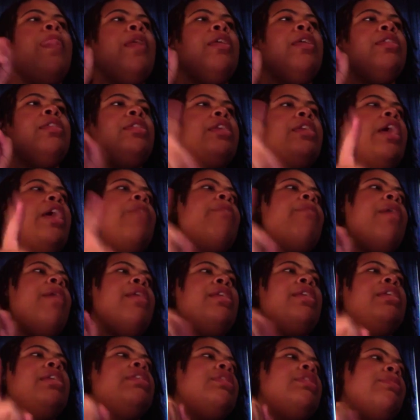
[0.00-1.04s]
Tamar
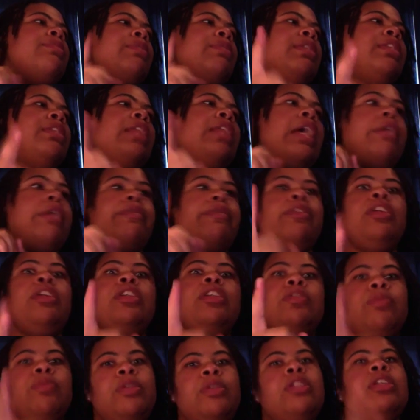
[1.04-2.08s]
needs to be slapped for
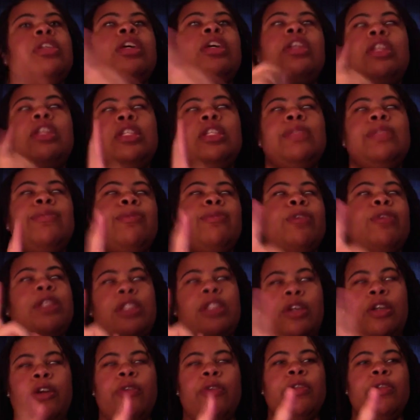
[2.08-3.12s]
this reason and this
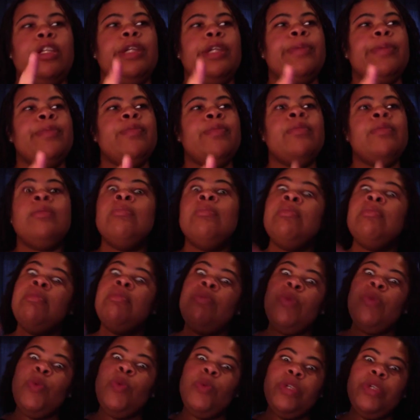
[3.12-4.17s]
reason only.
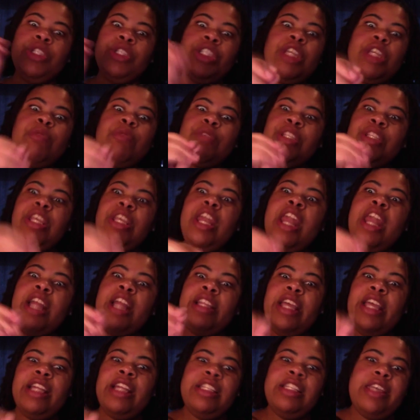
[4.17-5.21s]
When she was sitting
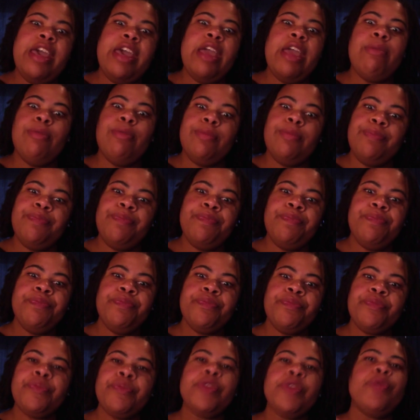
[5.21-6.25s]
at that table
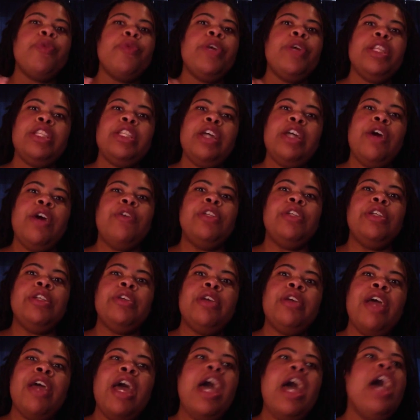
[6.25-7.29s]
with Toni.
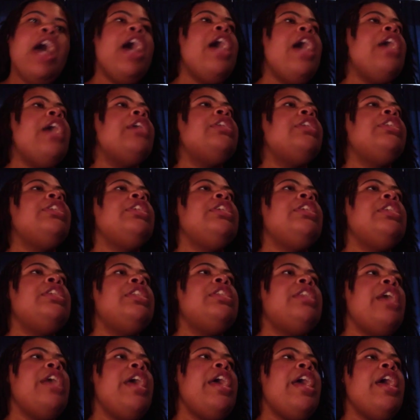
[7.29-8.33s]
And she
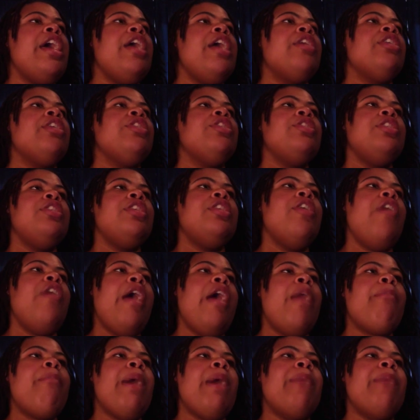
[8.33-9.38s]
said, you know
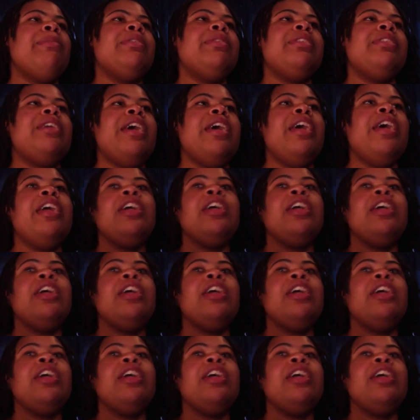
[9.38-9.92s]
how mama say,